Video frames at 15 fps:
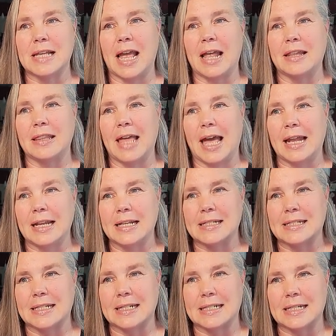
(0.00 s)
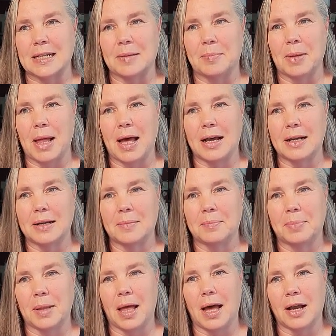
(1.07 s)
and that is this little
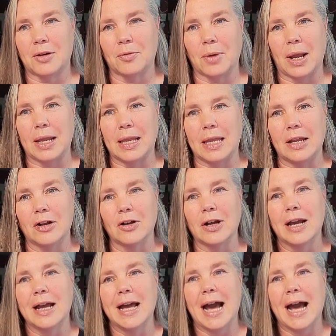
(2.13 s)
block right here.